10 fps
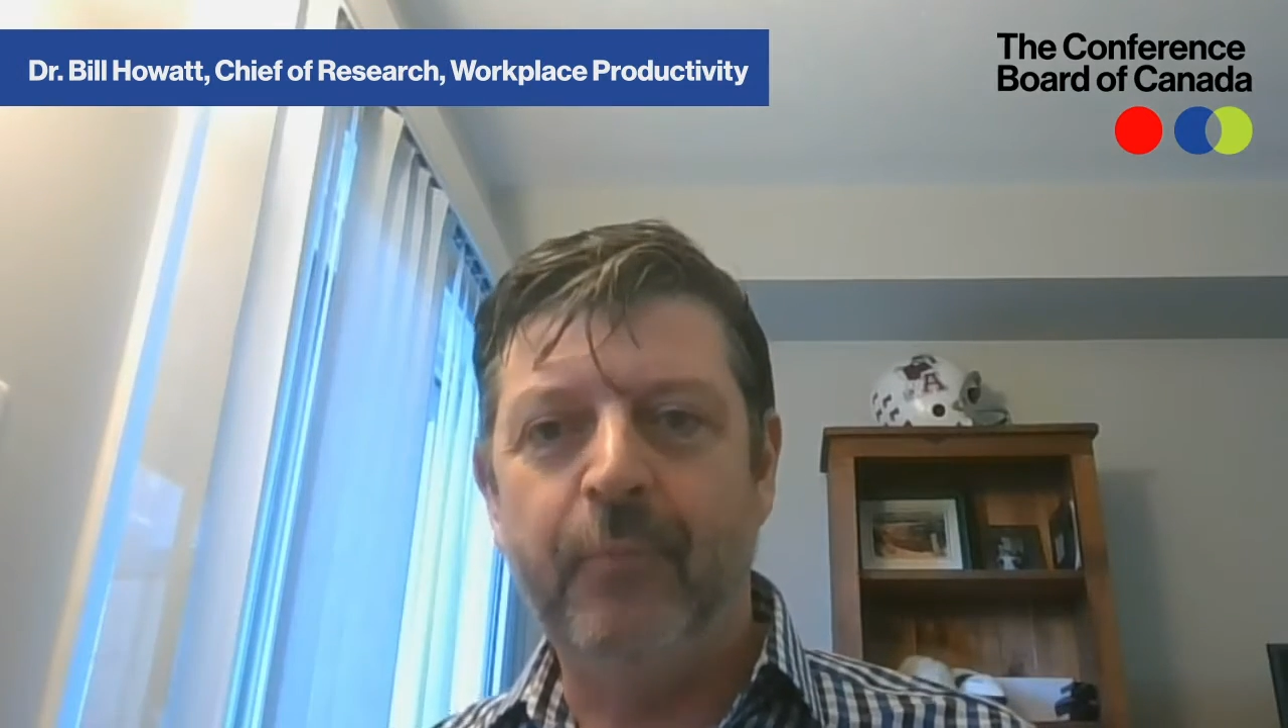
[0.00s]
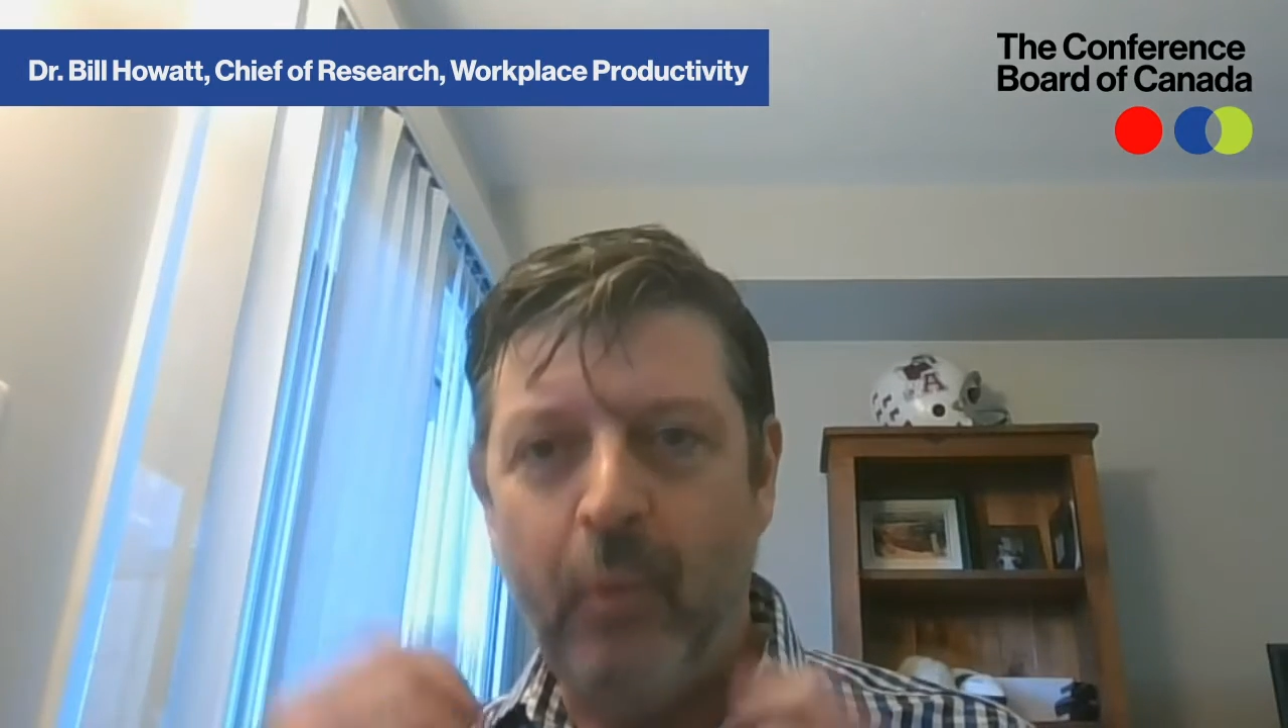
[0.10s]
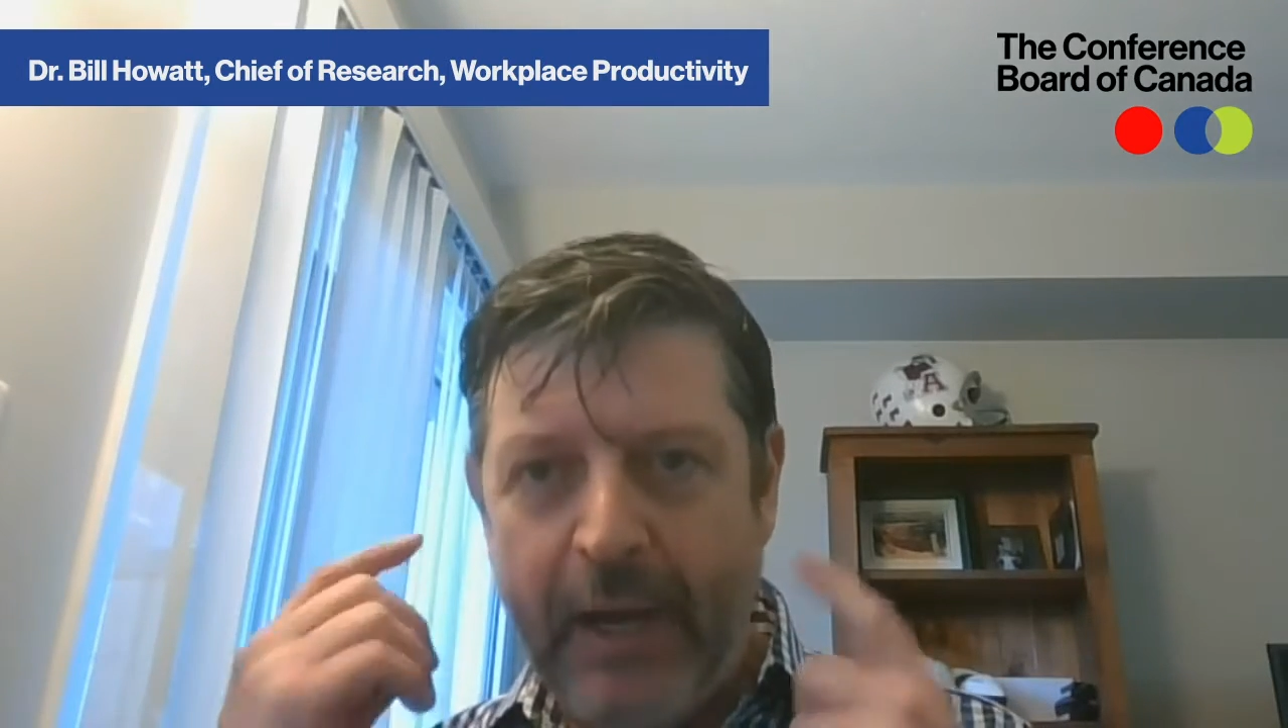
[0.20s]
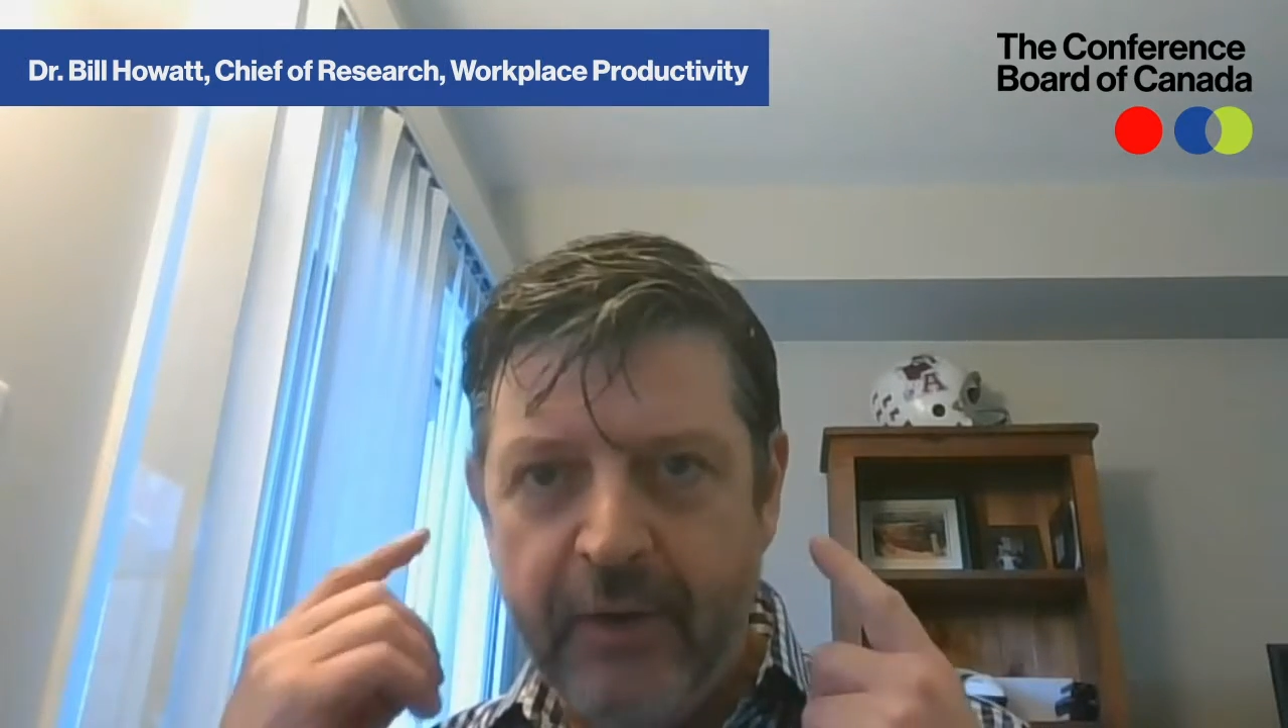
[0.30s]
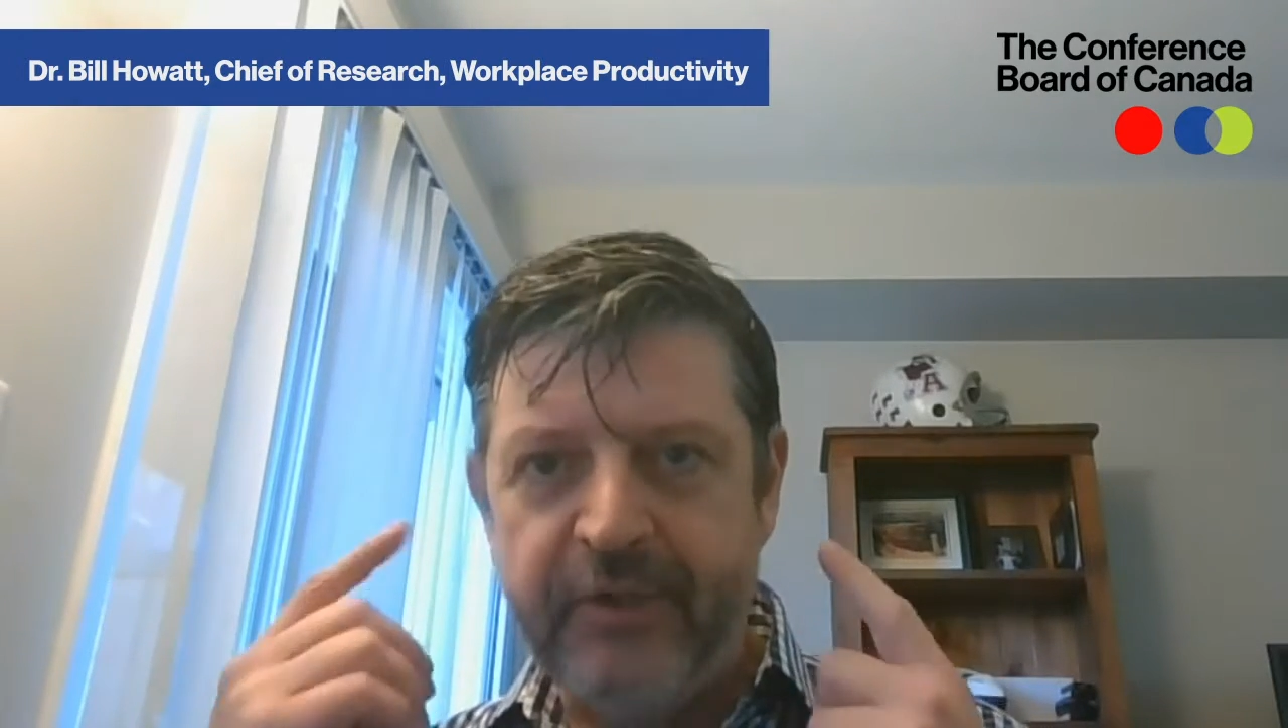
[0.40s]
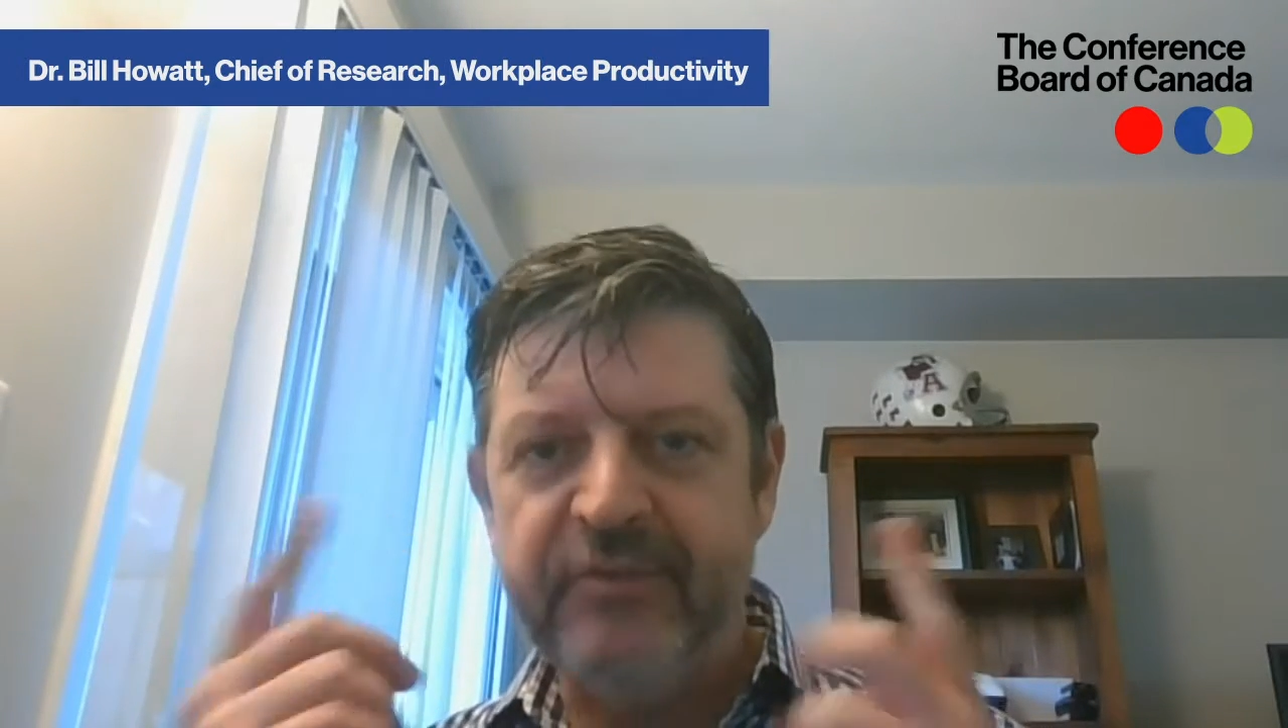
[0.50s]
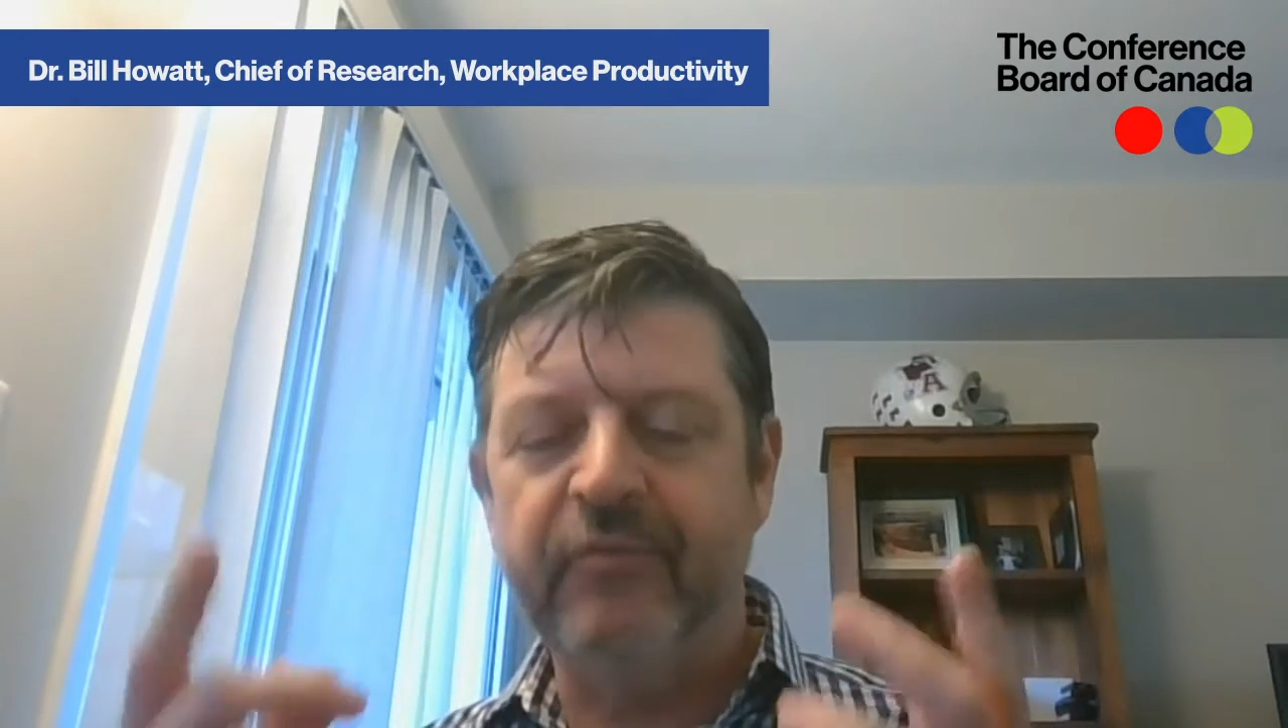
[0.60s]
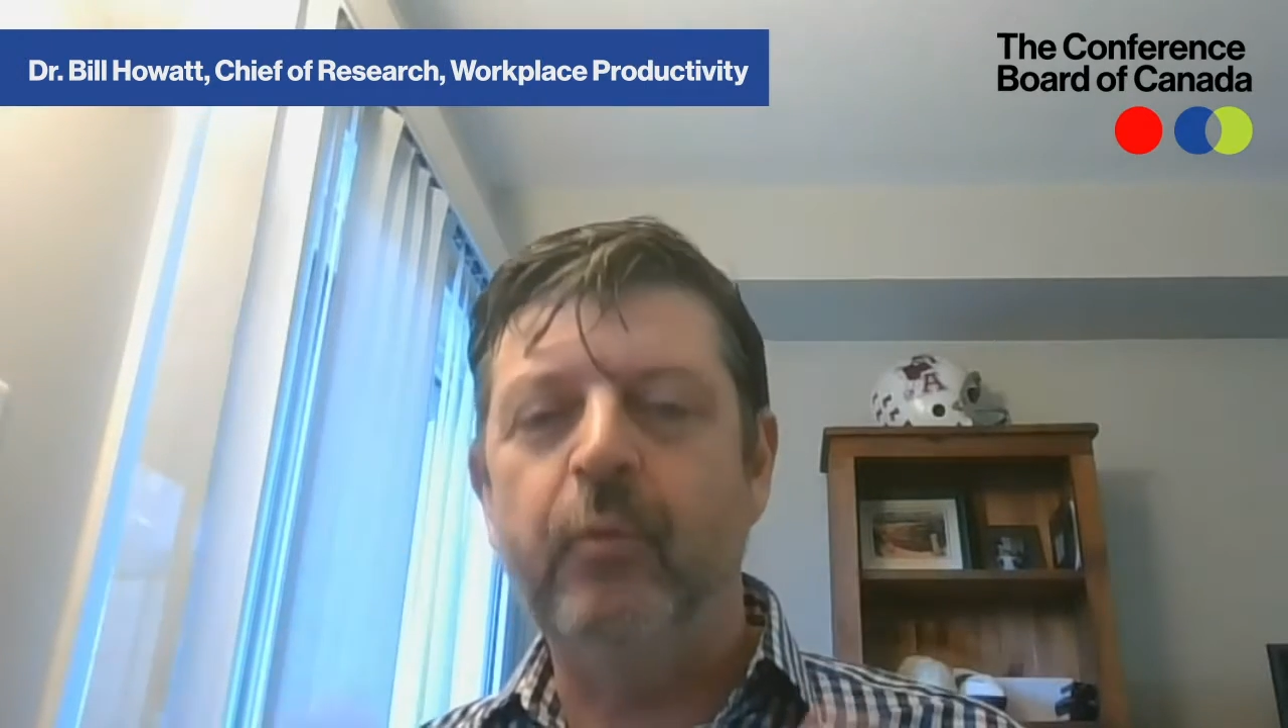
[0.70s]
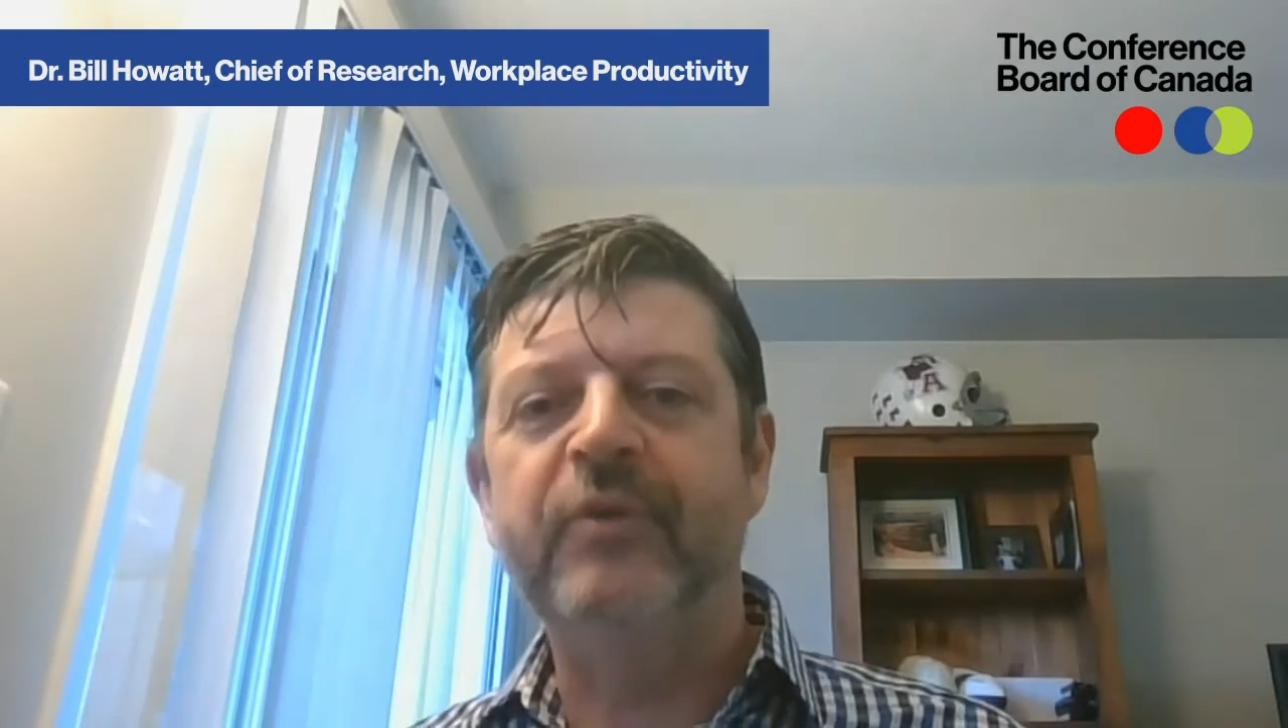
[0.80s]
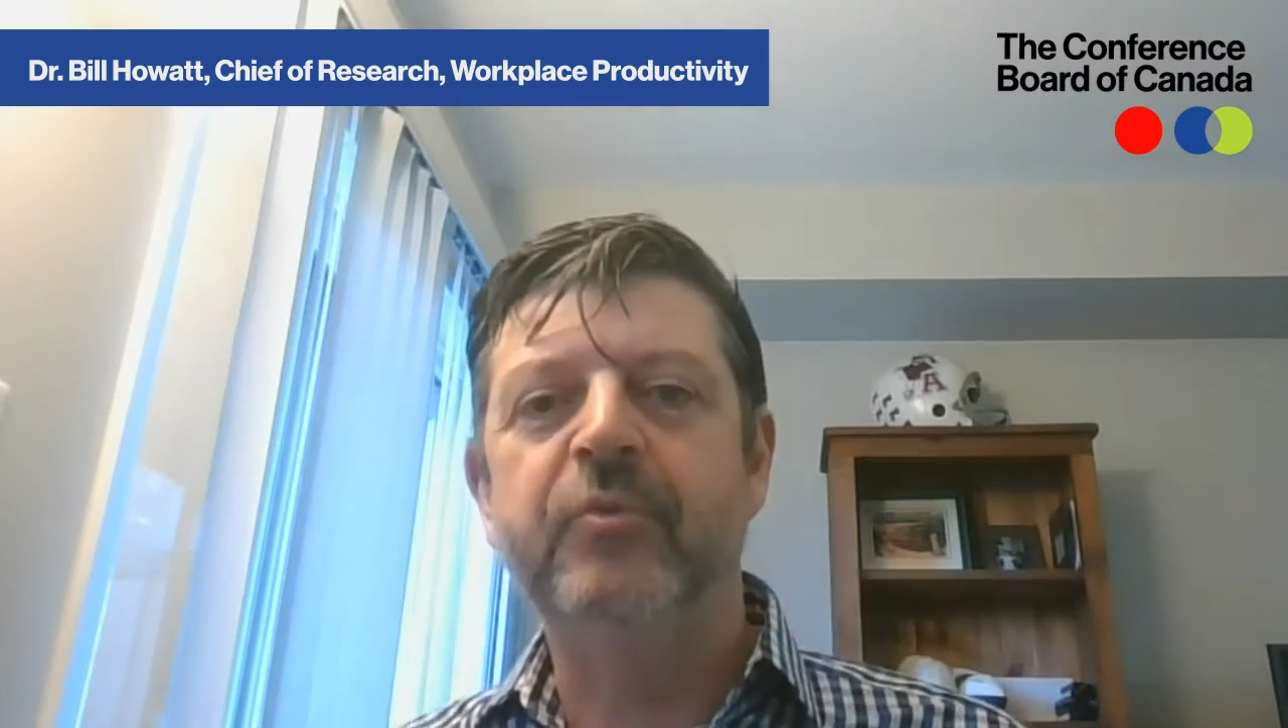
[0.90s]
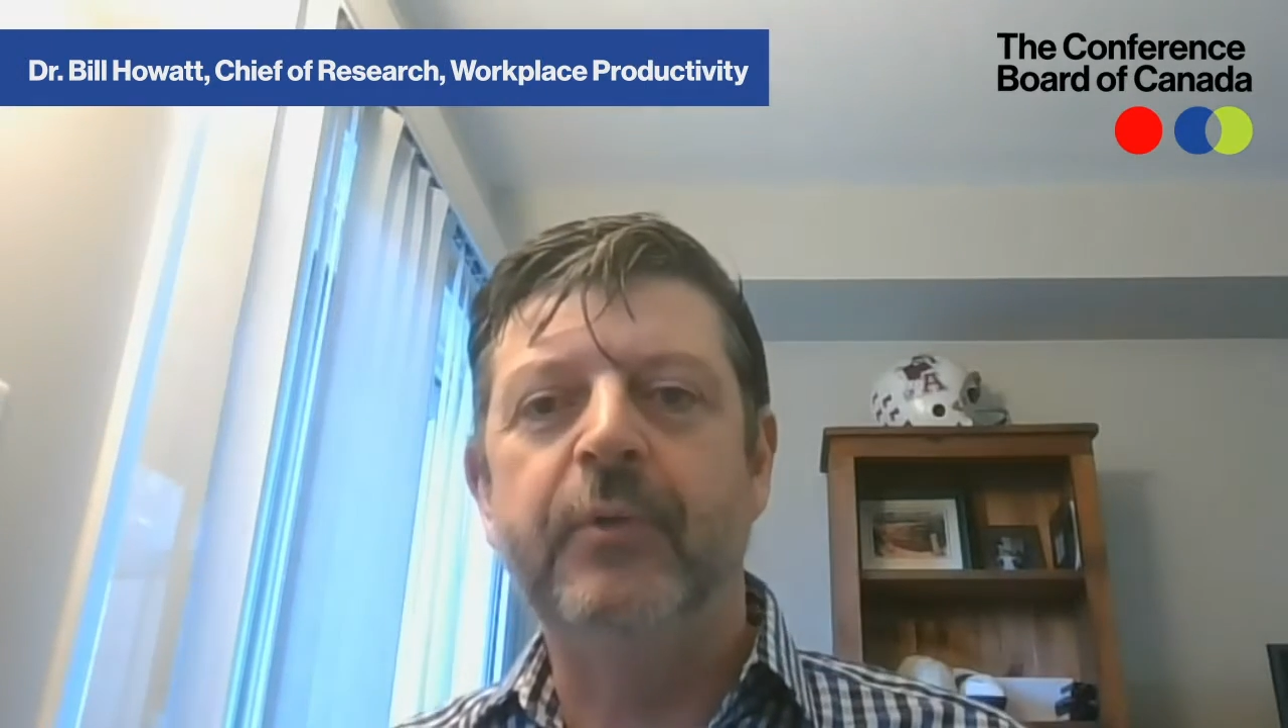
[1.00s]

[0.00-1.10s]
awareness of what's